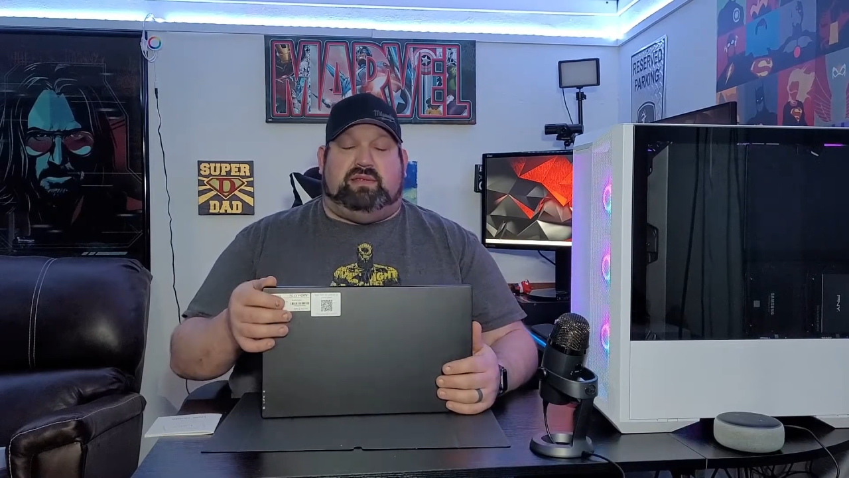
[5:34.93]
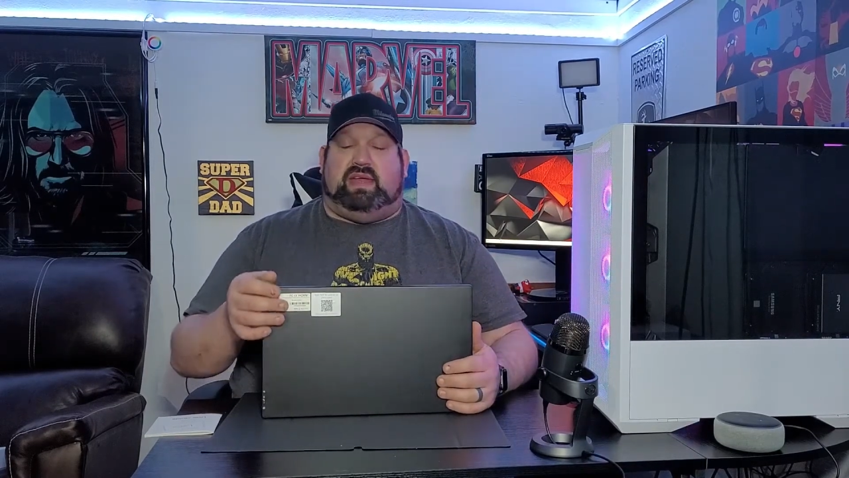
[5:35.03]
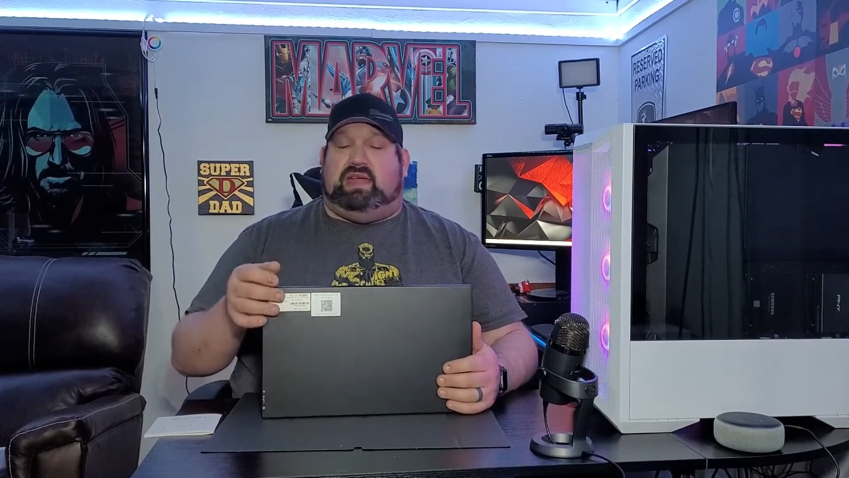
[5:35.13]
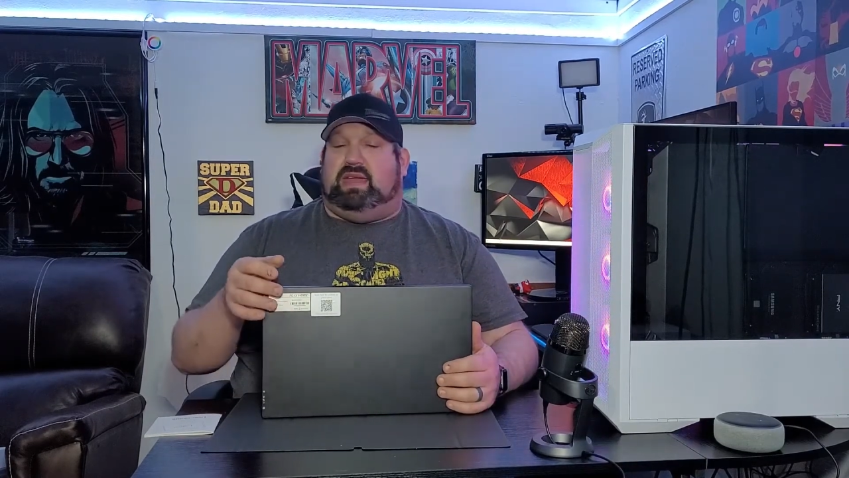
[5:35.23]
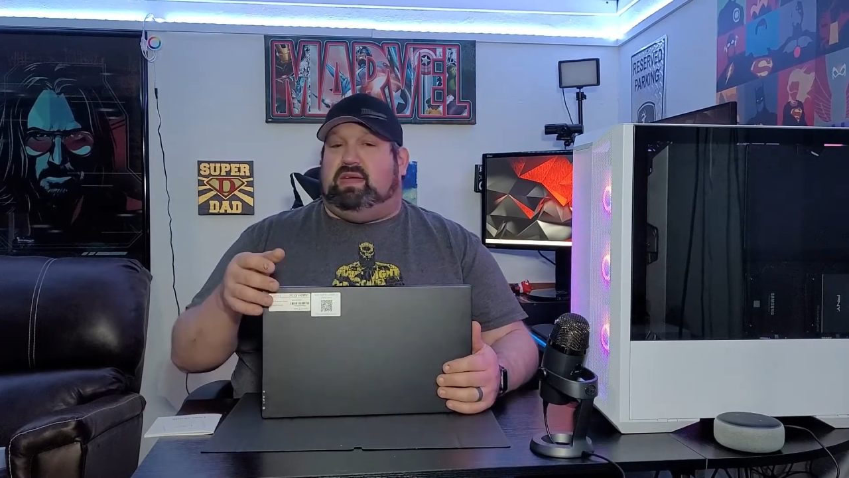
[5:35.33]

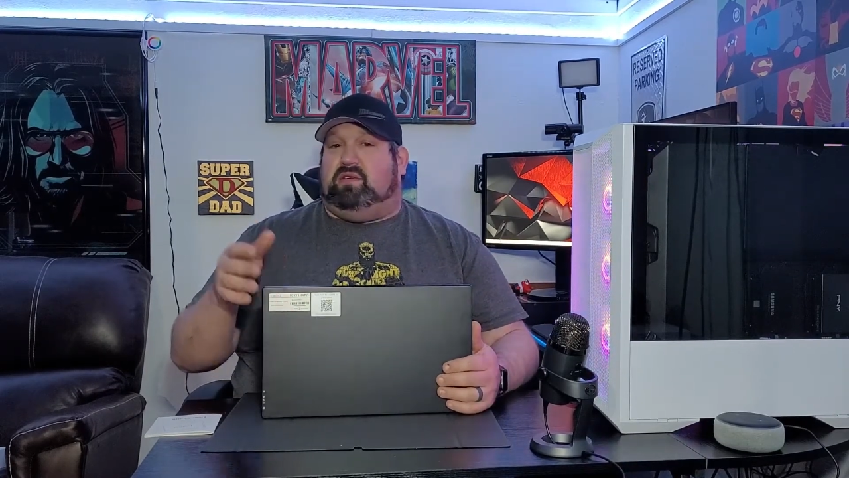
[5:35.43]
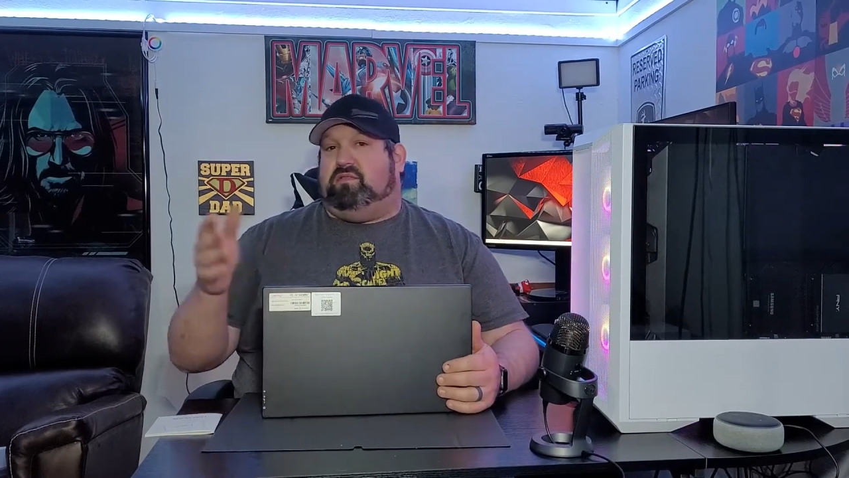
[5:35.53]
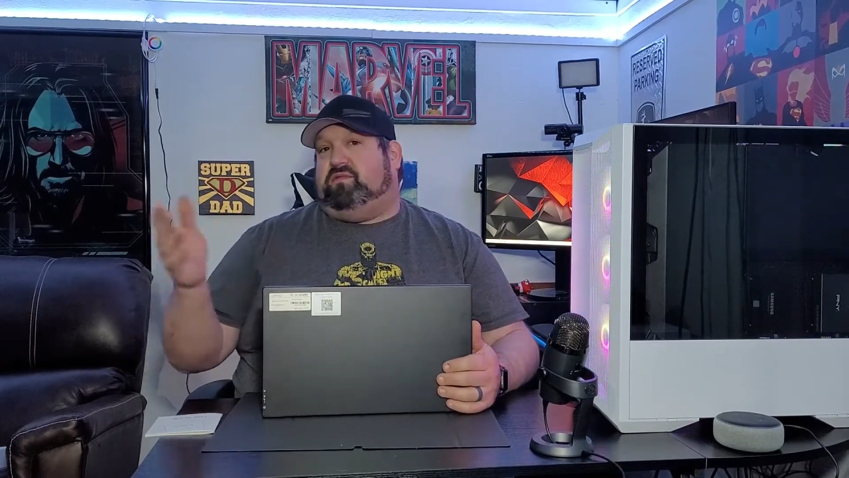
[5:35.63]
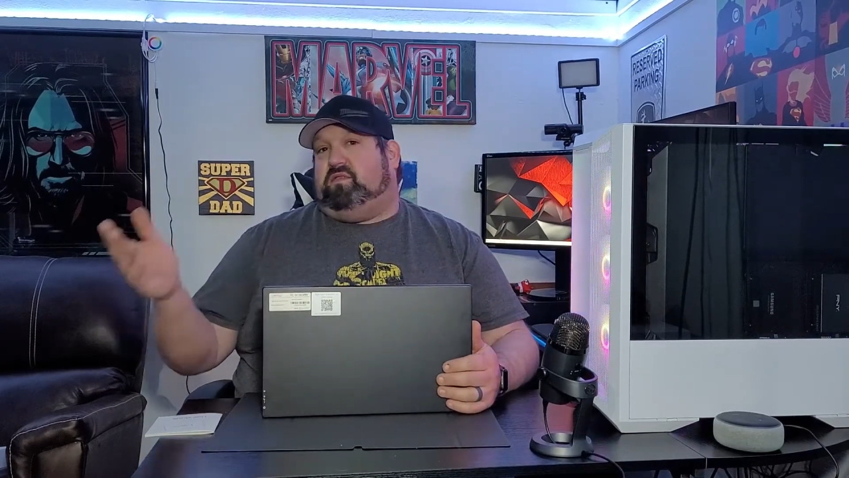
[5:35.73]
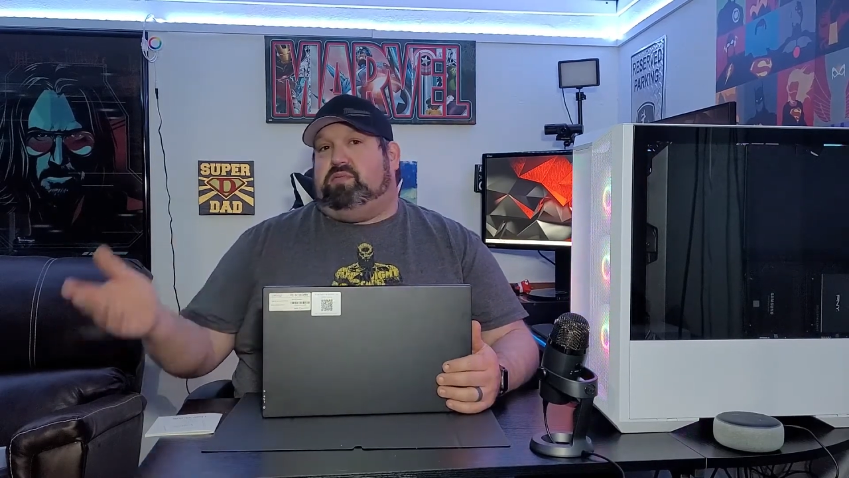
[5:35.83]
Now, you can't go
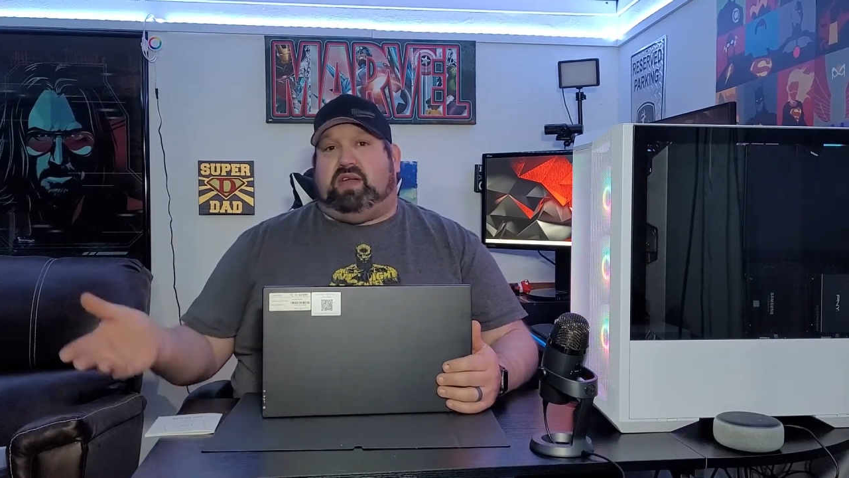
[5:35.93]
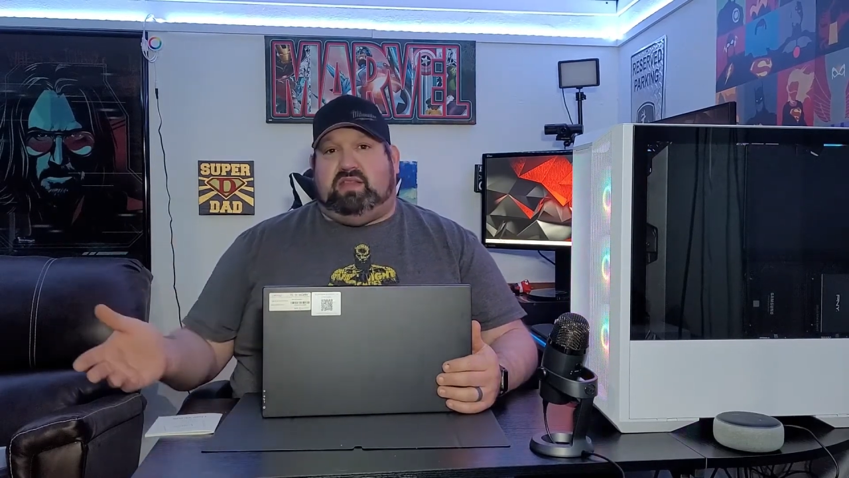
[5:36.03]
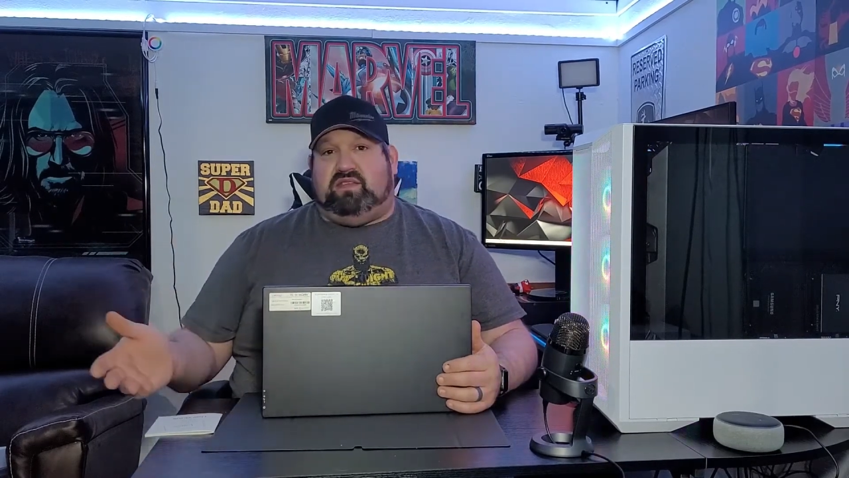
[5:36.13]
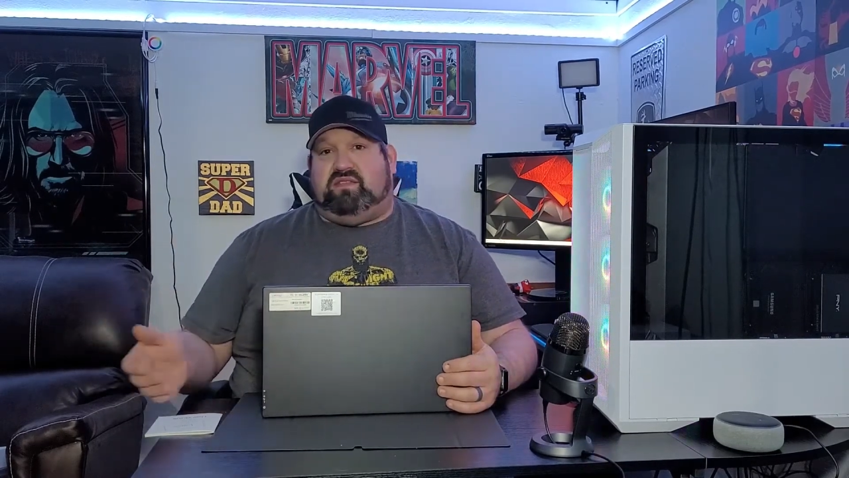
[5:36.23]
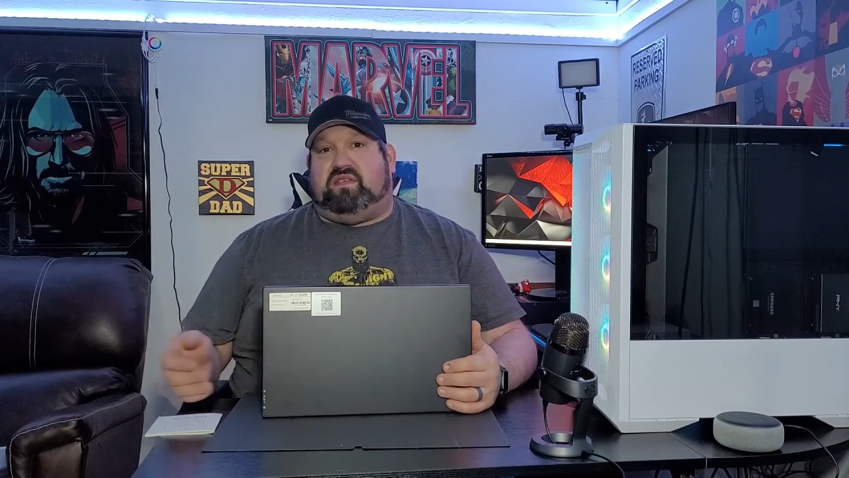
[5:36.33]
to full
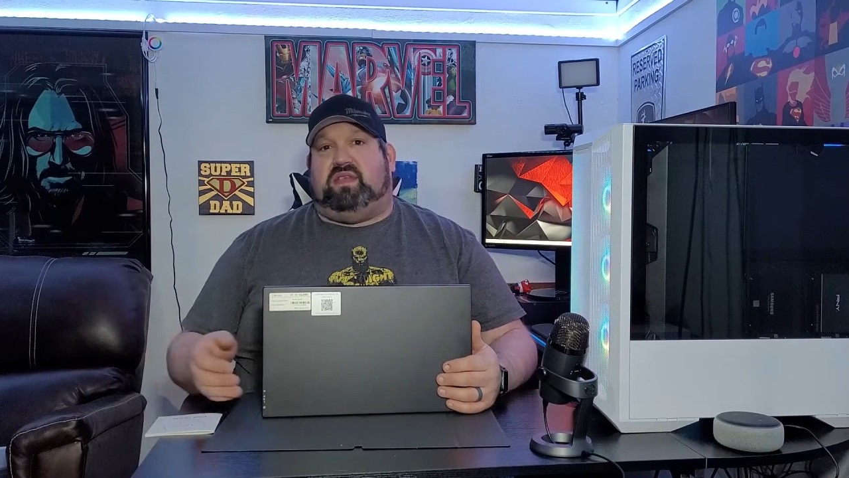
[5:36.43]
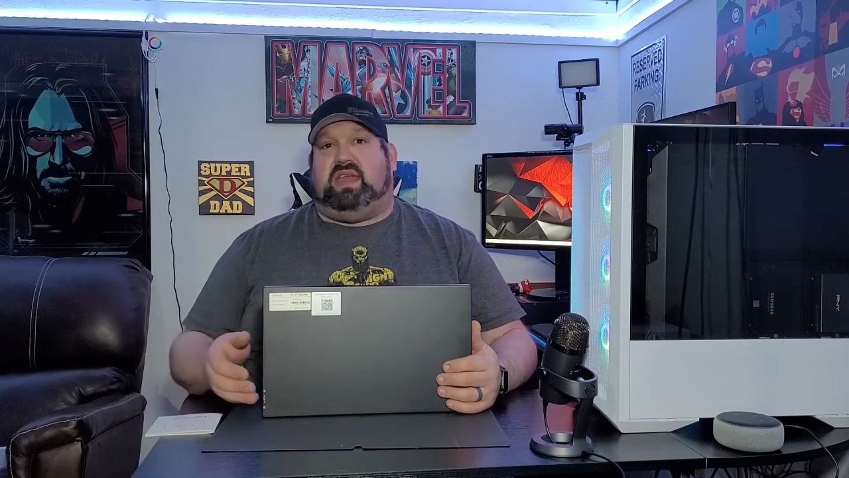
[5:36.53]
brightness,